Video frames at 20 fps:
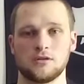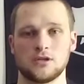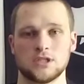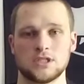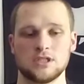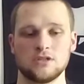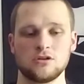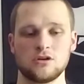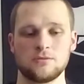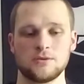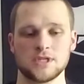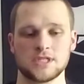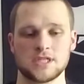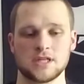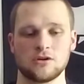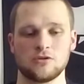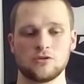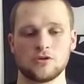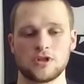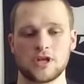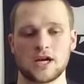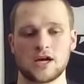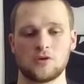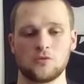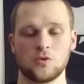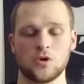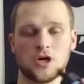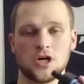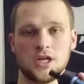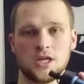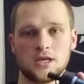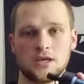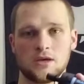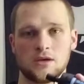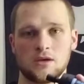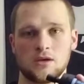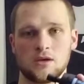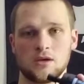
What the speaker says: It's a little bit slower than I want.